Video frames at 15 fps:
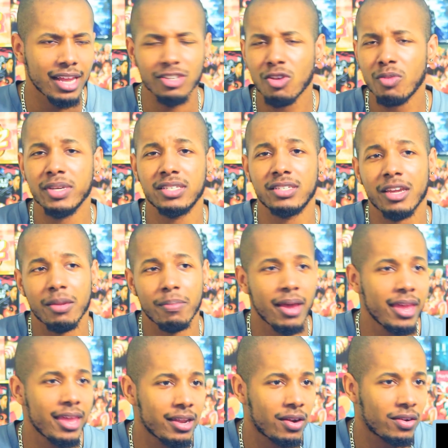That's gonna be sucking
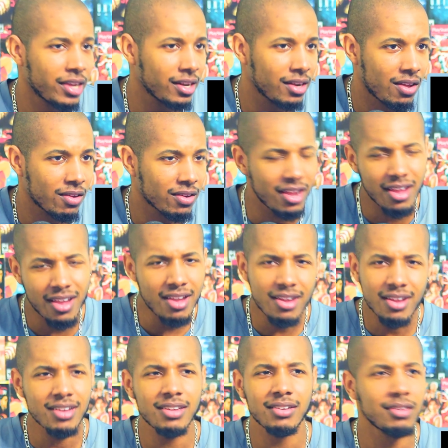my head all day long.
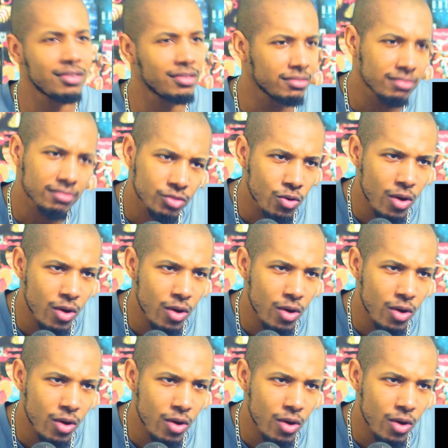Oh.